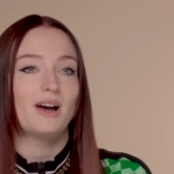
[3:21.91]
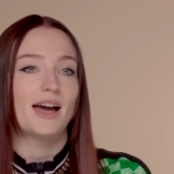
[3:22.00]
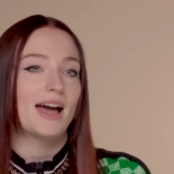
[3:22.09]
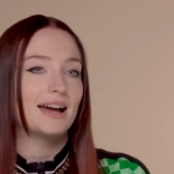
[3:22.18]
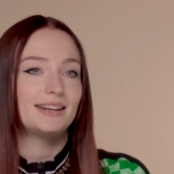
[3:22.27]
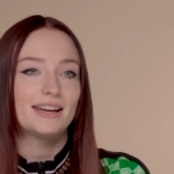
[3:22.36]
I
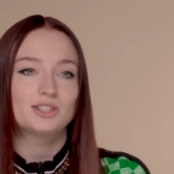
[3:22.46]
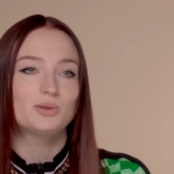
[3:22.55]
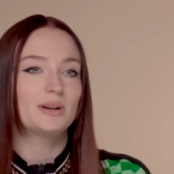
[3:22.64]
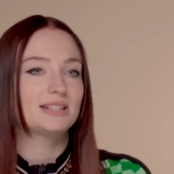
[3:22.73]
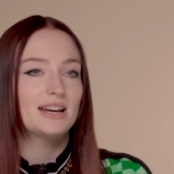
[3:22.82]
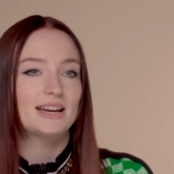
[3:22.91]
had like
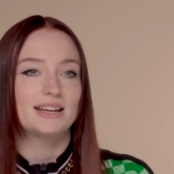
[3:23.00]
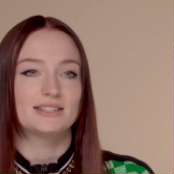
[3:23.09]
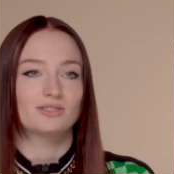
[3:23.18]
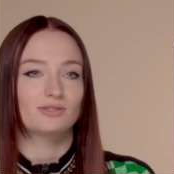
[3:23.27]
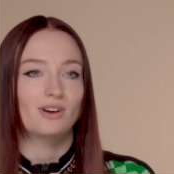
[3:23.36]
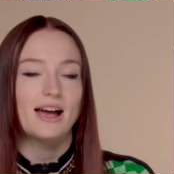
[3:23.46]
Twitter,
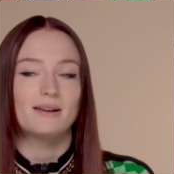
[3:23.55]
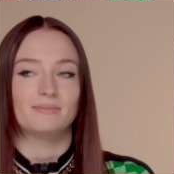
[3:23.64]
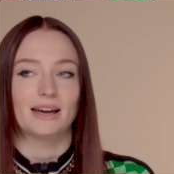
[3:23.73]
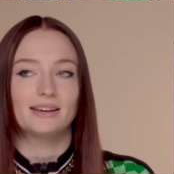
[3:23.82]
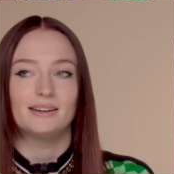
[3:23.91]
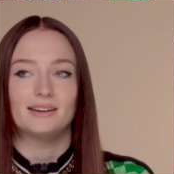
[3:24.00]
Instagram,
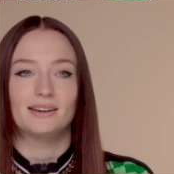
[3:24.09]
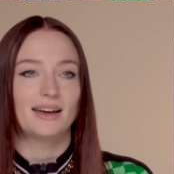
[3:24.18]
like